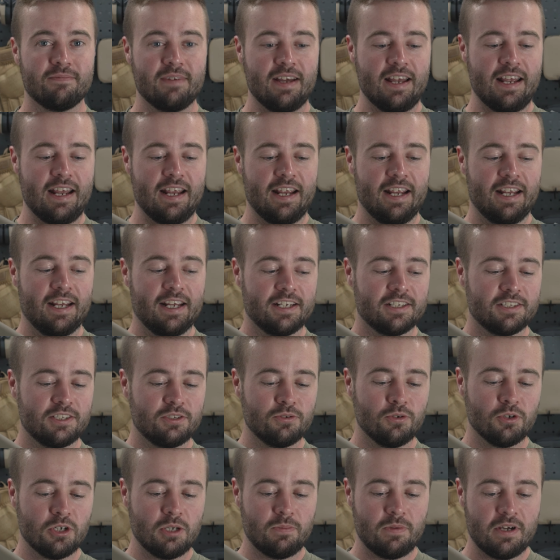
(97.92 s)
and
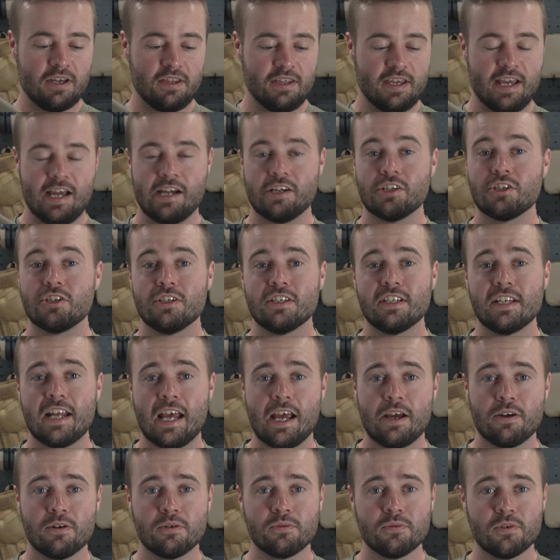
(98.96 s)
talk about the action and
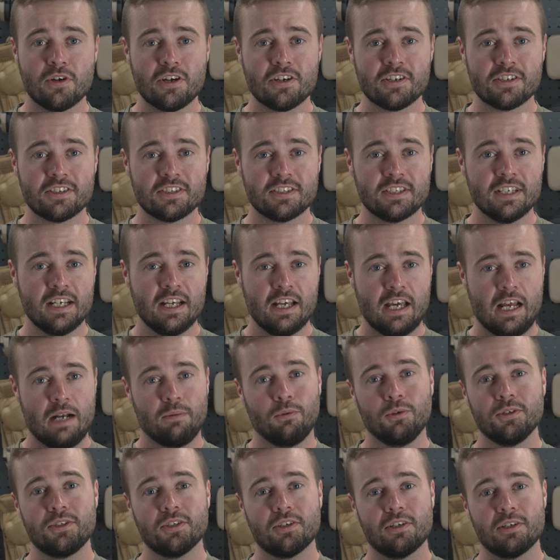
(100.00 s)
how it works, and
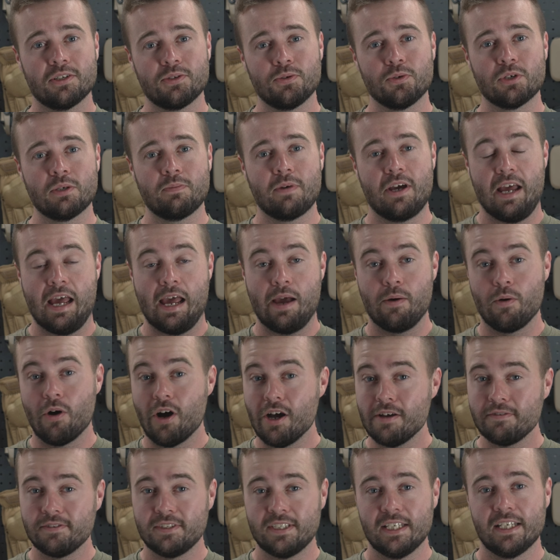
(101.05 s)
I'm also going to talk about how
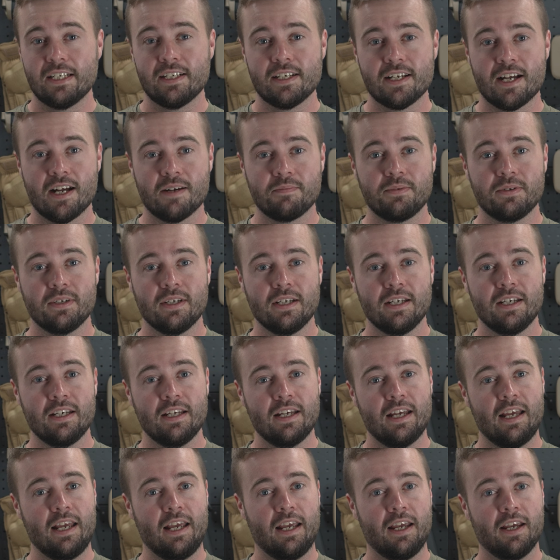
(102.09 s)
I've set it up
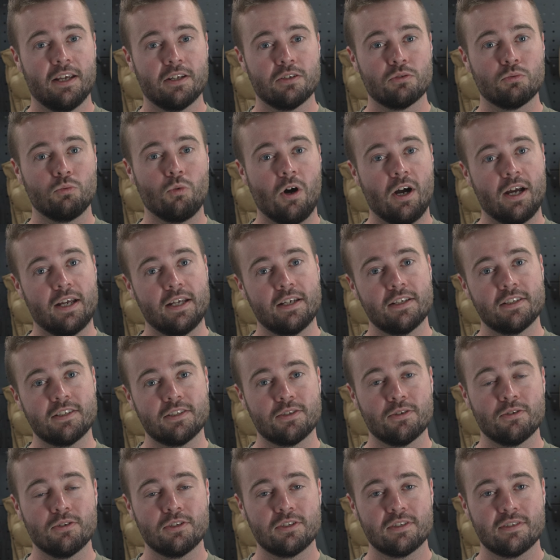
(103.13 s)
and why it
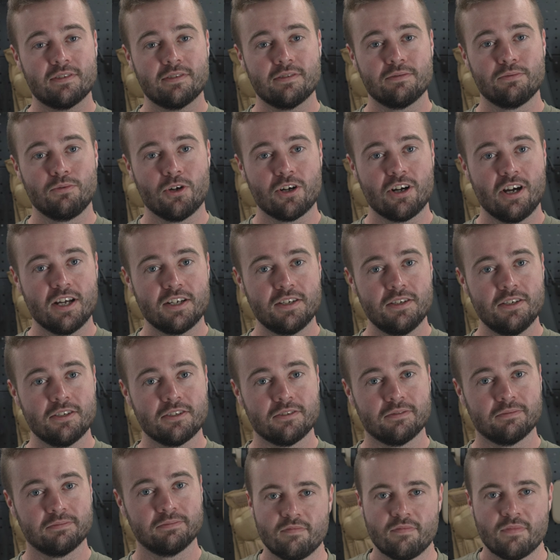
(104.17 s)
suits what I do.
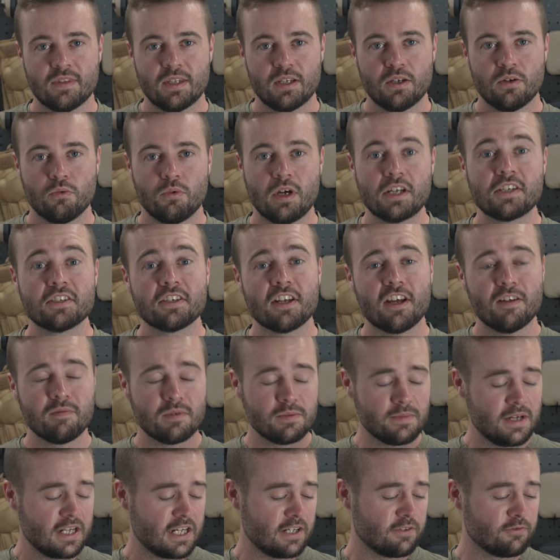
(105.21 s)
Wedgetail have
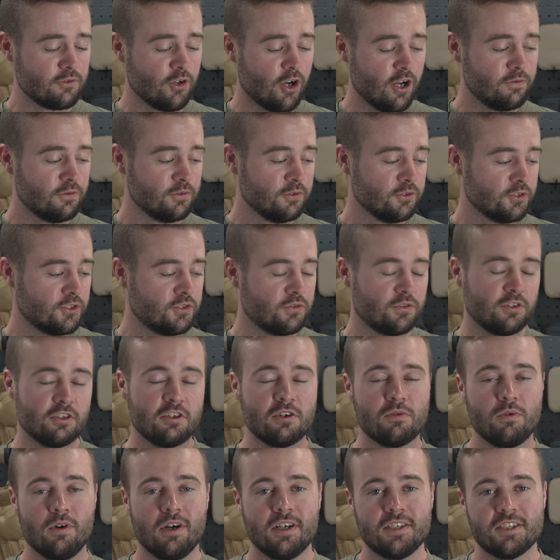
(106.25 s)
been making rifles for
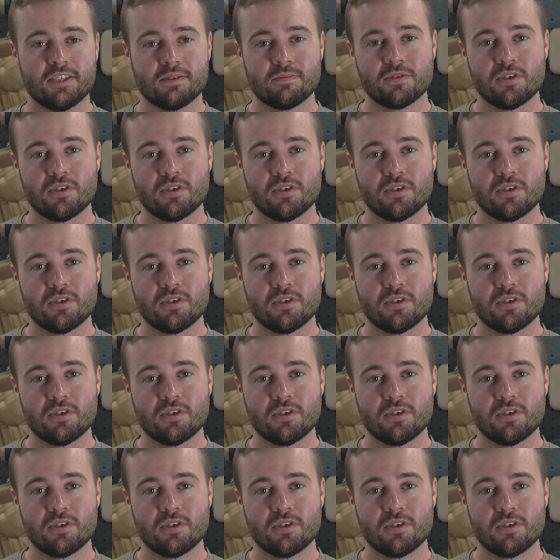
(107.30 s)
quite some